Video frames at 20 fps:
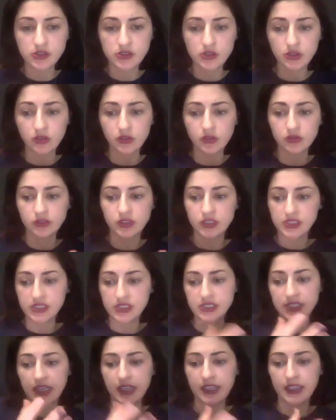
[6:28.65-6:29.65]
So this
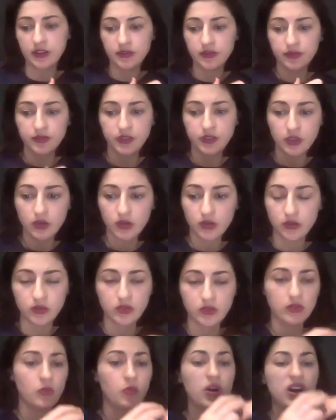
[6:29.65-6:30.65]
is kind of,
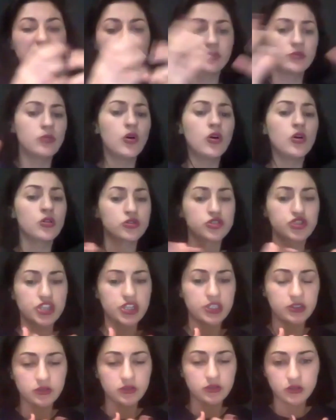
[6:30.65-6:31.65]
one more
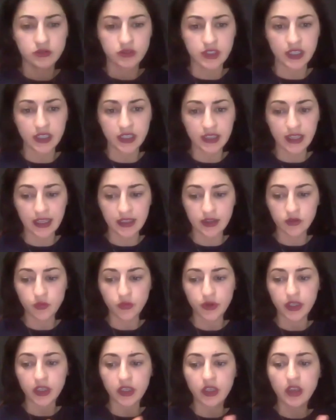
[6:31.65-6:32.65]
general thing that
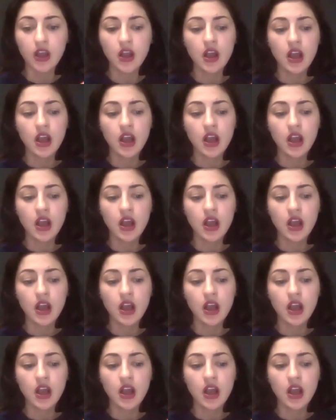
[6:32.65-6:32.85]
we